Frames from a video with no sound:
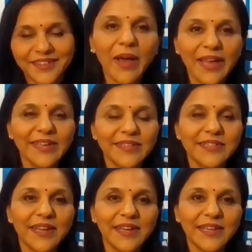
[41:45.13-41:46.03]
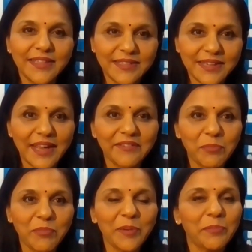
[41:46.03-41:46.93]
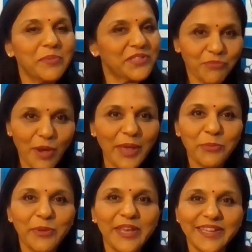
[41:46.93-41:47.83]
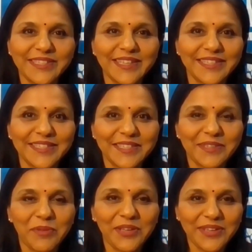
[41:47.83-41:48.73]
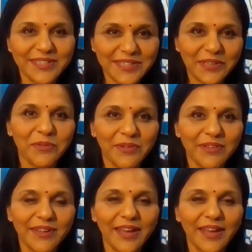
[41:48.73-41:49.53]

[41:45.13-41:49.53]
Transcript: why is really the driving purpose of why we exist. Because, you know,